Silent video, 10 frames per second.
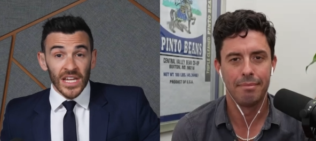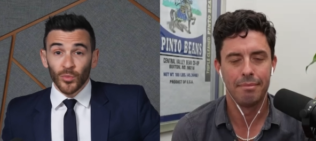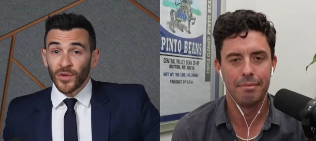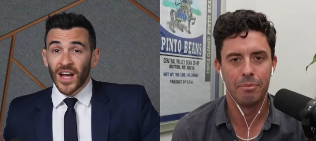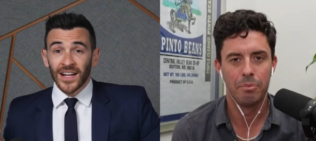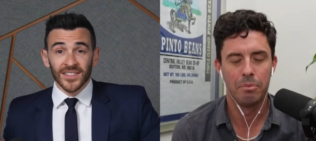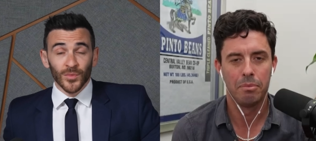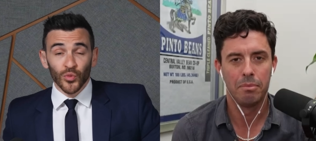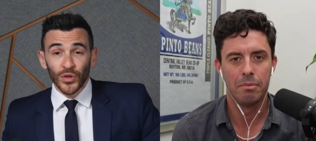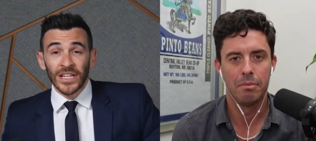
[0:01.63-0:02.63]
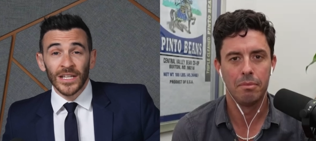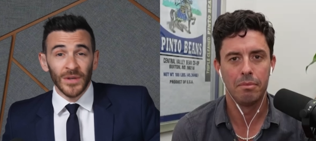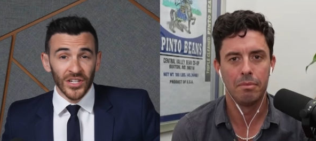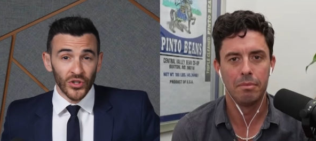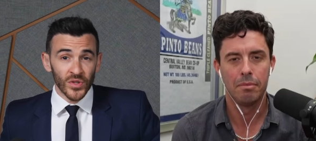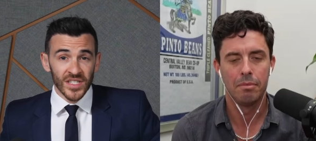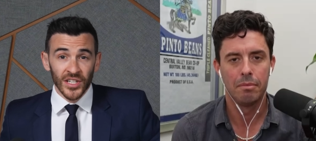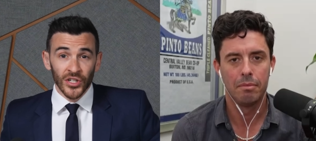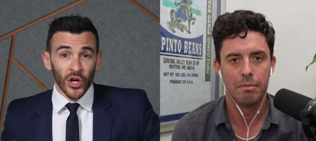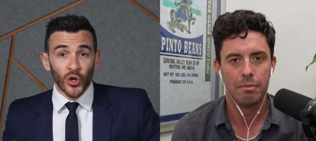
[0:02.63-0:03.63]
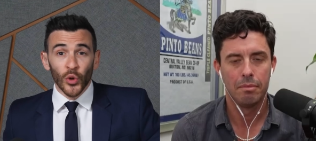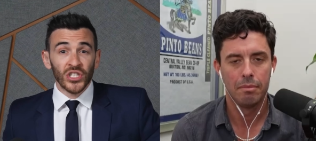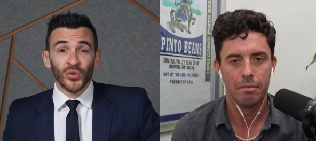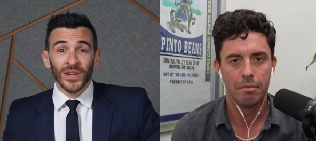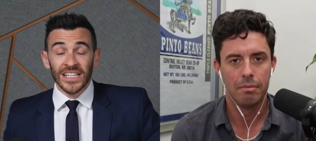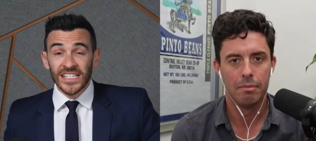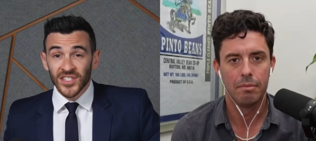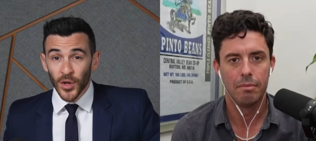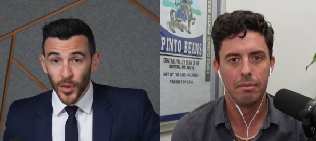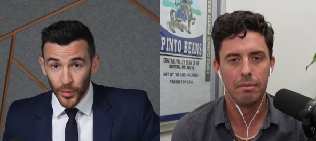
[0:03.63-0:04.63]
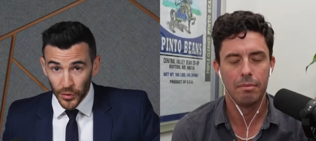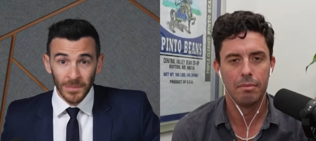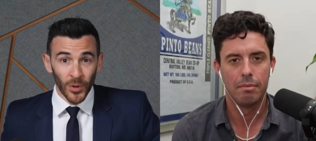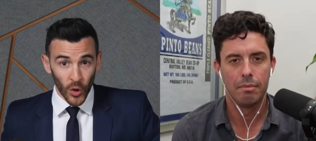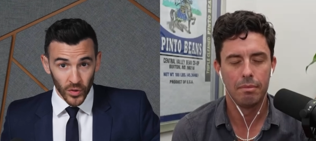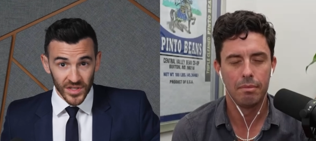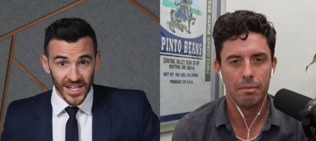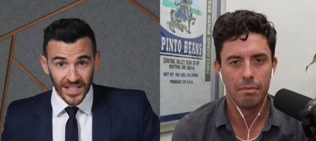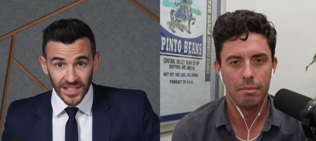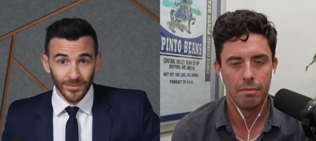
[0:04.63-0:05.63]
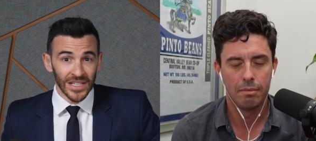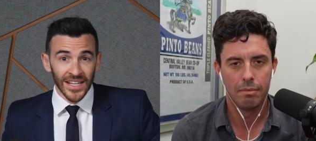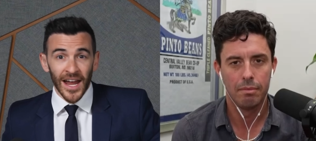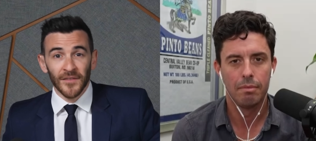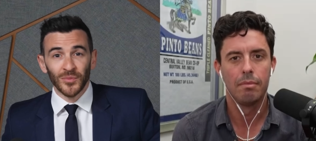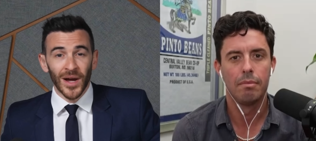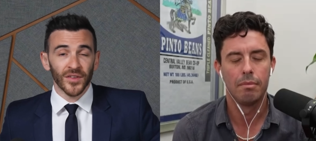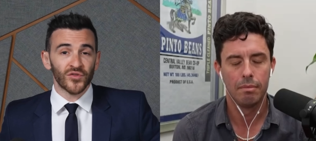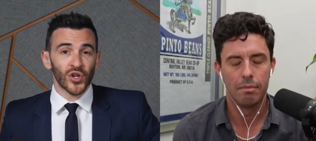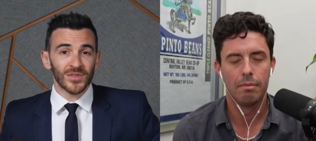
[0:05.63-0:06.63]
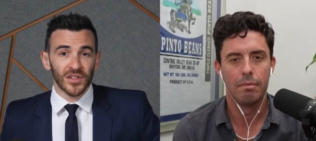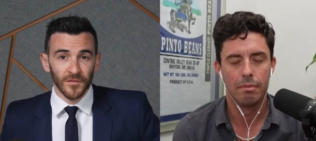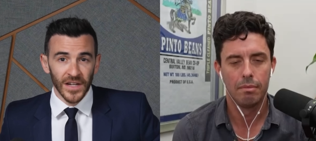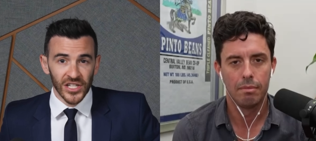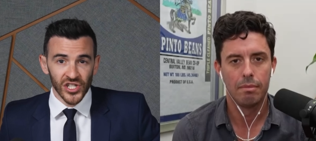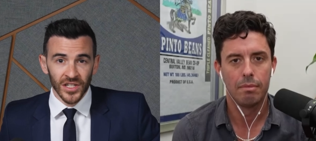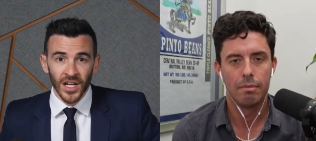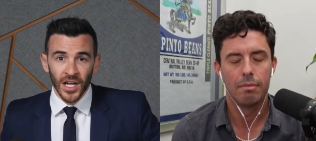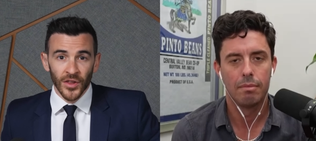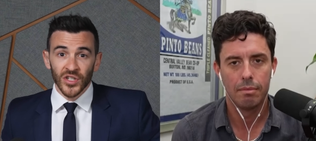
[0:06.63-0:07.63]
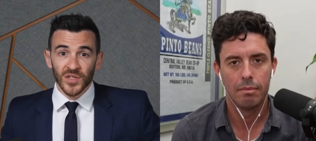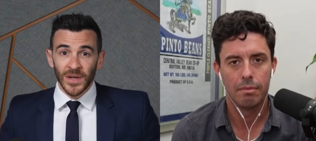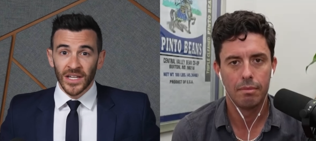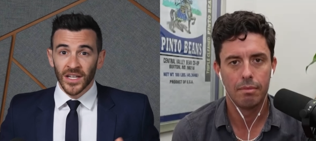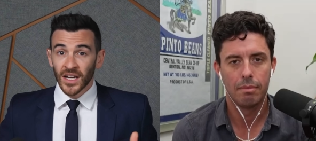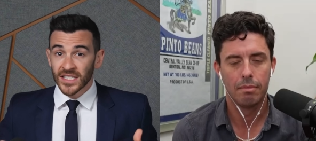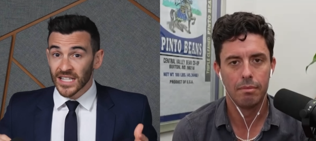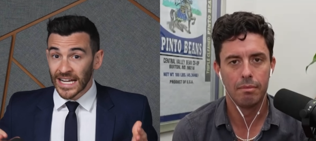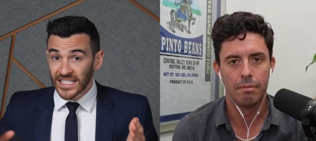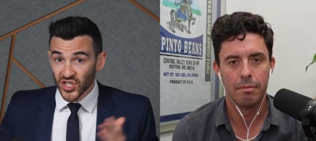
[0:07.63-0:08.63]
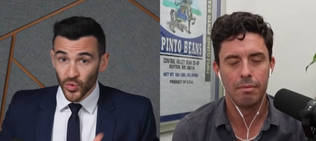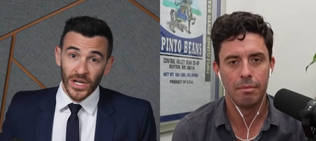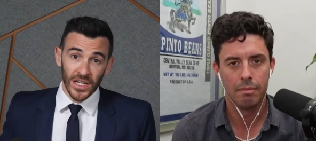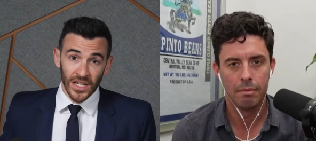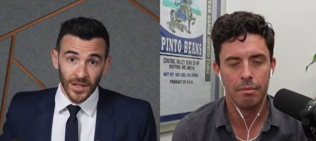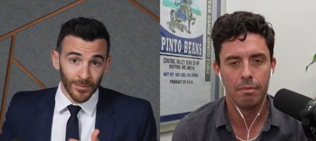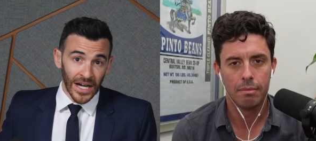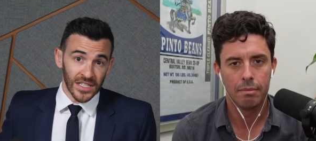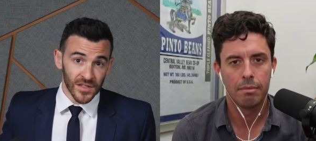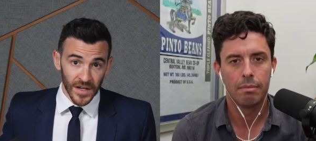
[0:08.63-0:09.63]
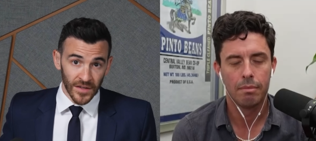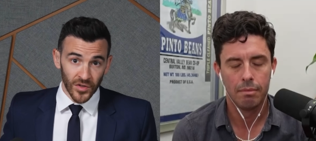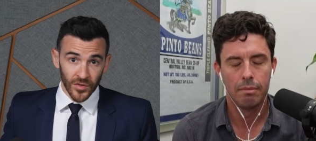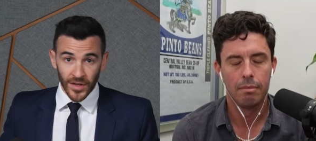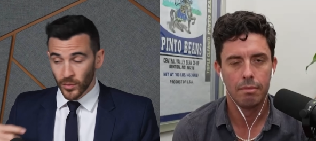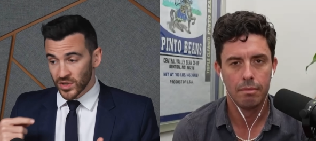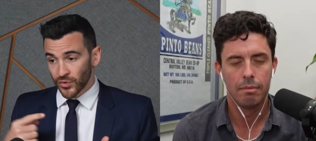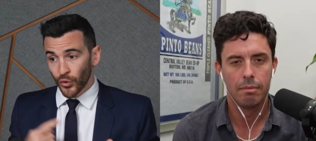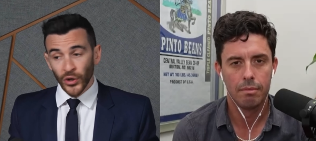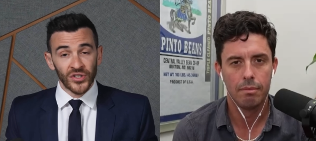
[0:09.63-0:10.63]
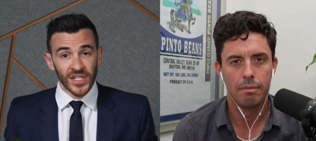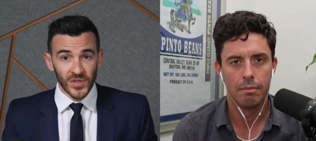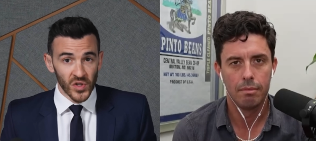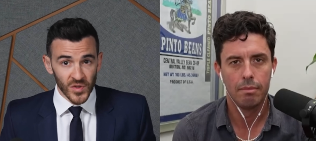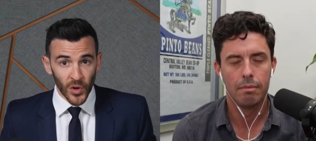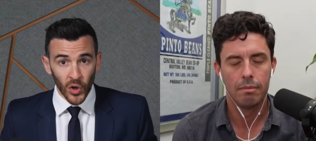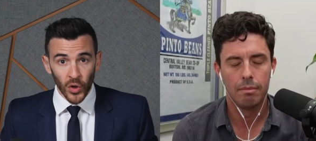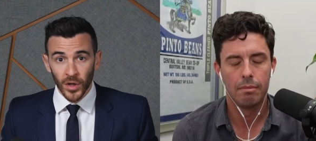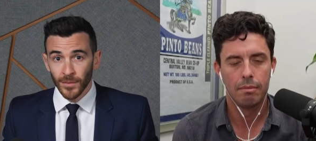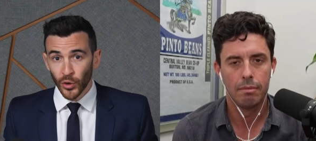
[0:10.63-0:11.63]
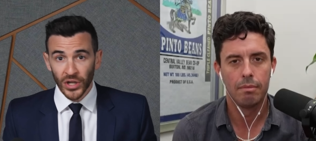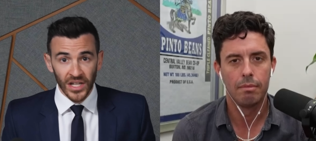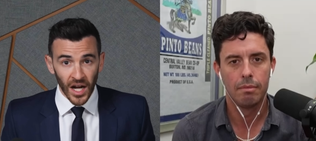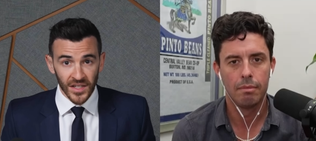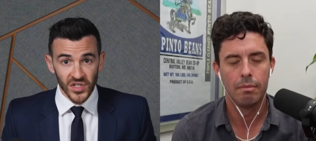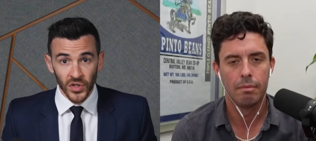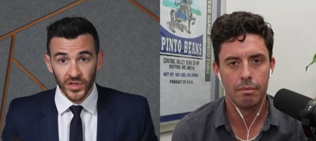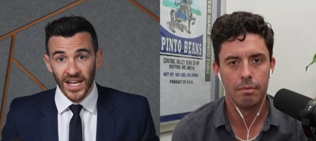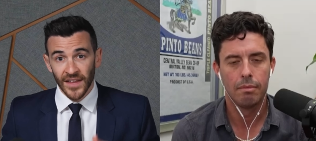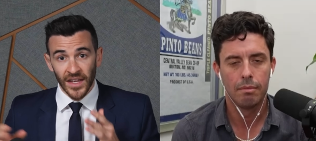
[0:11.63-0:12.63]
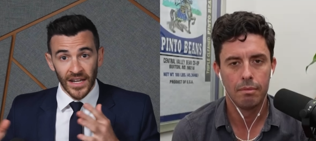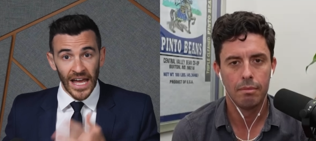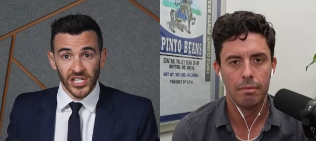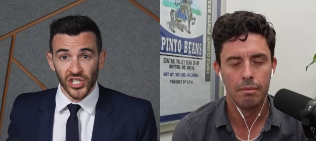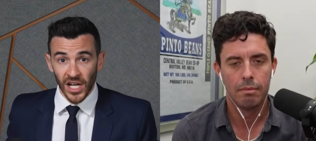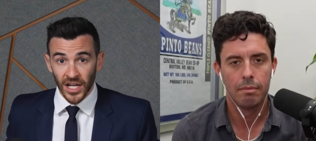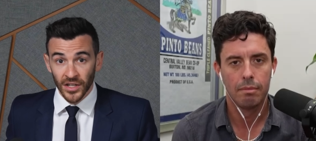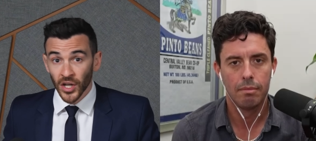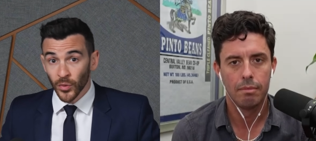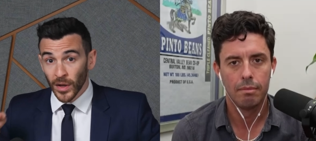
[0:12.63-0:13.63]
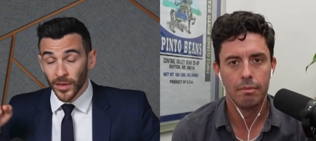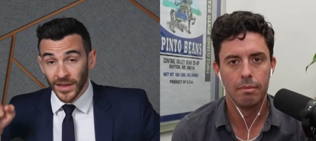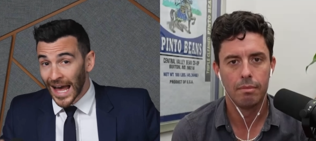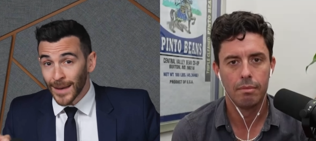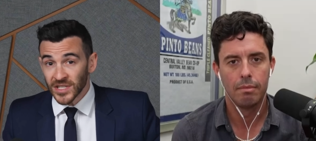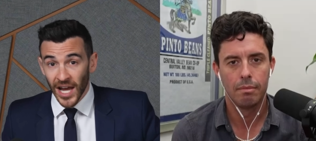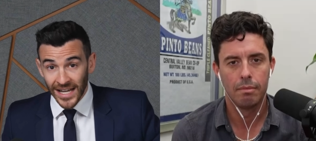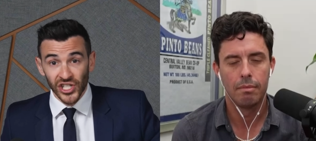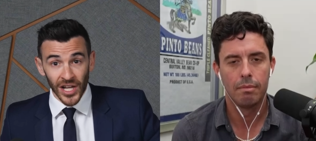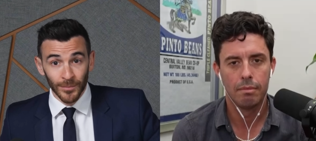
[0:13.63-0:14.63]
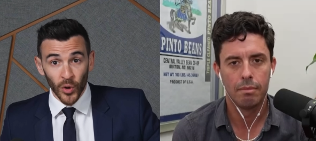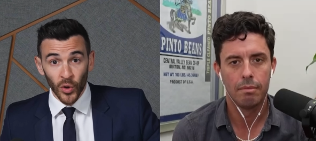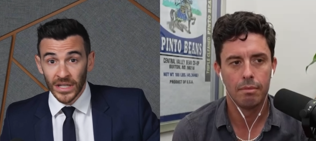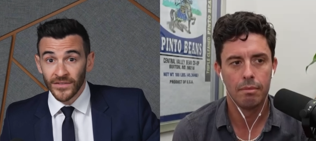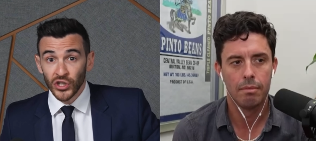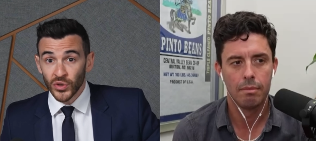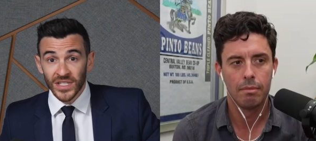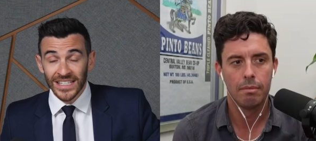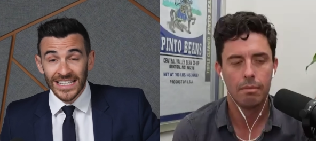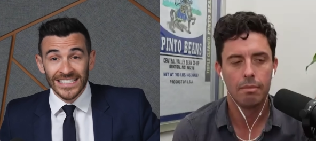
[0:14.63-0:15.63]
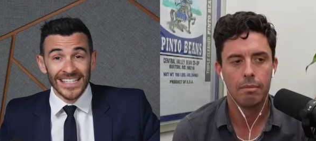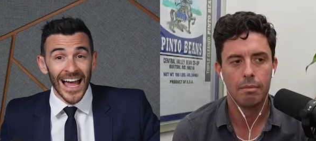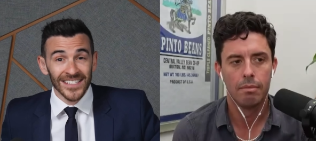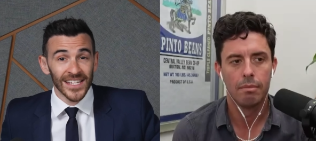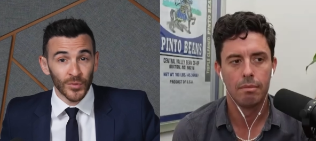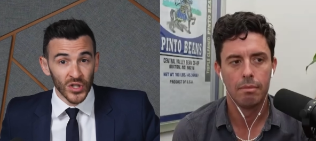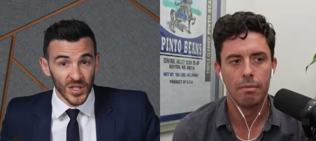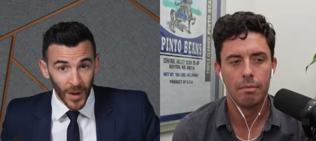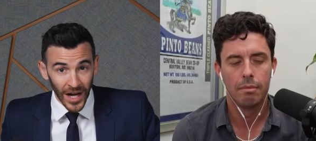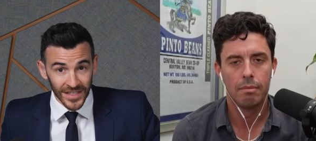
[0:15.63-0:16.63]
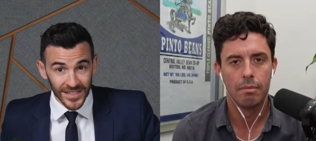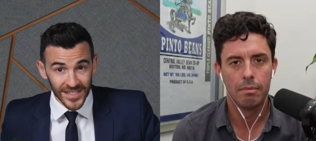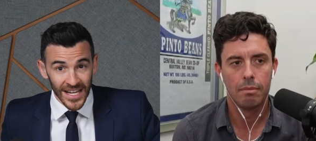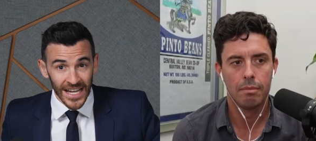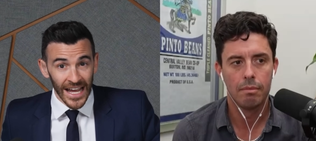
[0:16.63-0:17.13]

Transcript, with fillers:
Speaker 1: Tim, we've got some really big news here. According to at least three polls in the immediate aftermath of Trump's conviction, there has been a slight swing in Biden's favor. That was the Reuters Ipsos poll, Morning Consult, and then Echelon, with the Eps Echelon poll even using the exact same respondents